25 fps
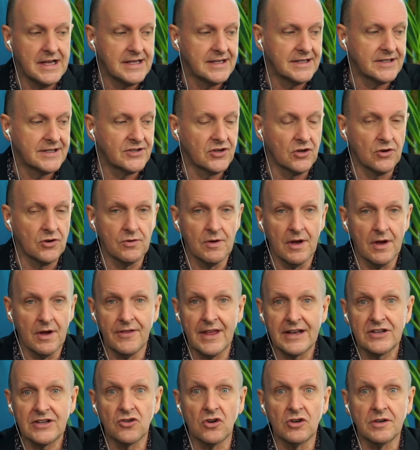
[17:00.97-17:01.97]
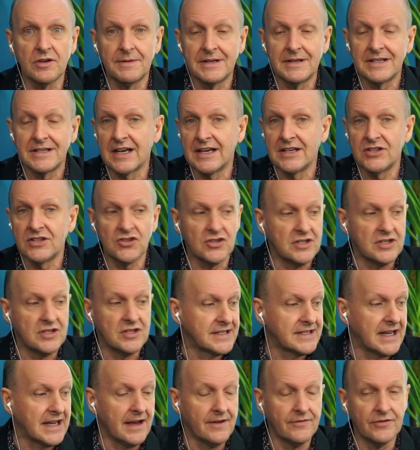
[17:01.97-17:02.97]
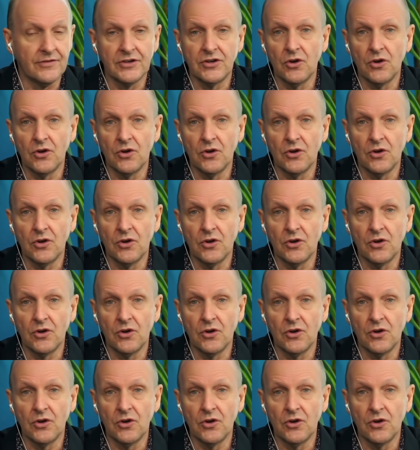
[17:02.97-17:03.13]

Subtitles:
So that documentation is covered